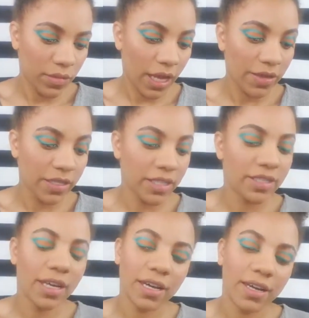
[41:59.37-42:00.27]
And this
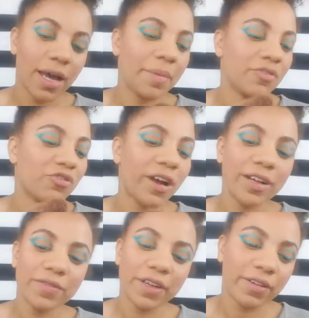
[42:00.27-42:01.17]
is, I've been
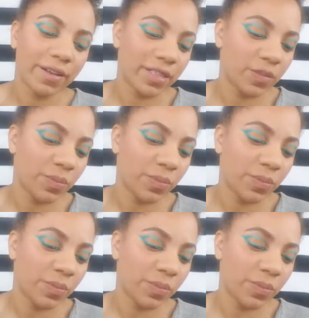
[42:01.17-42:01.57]
trying to figure out this